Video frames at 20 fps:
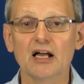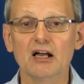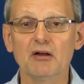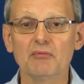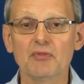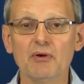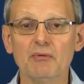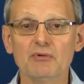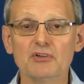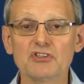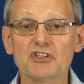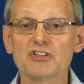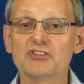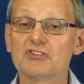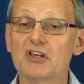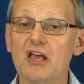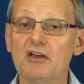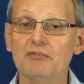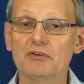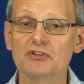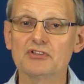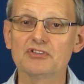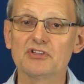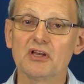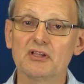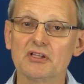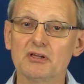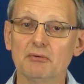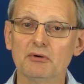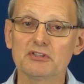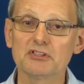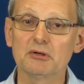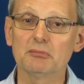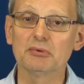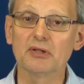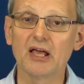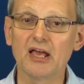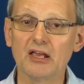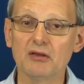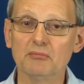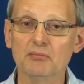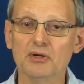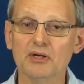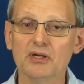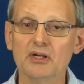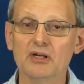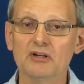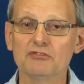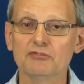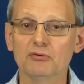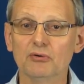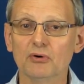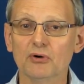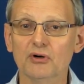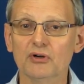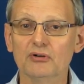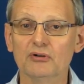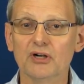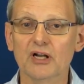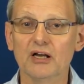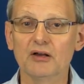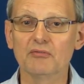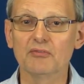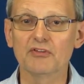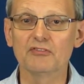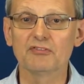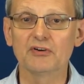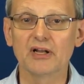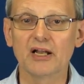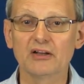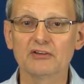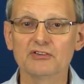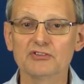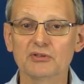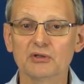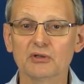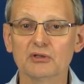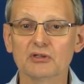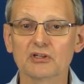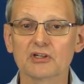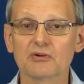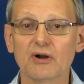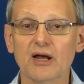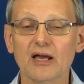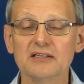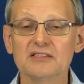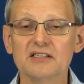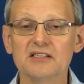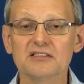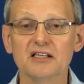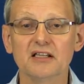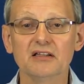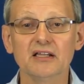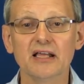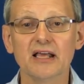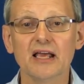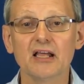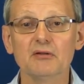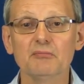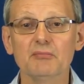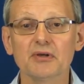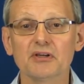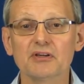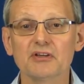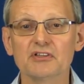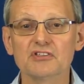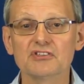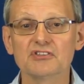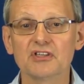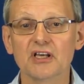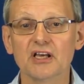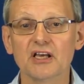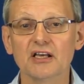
it was the savers that were to blame for the financial crisis in the end, because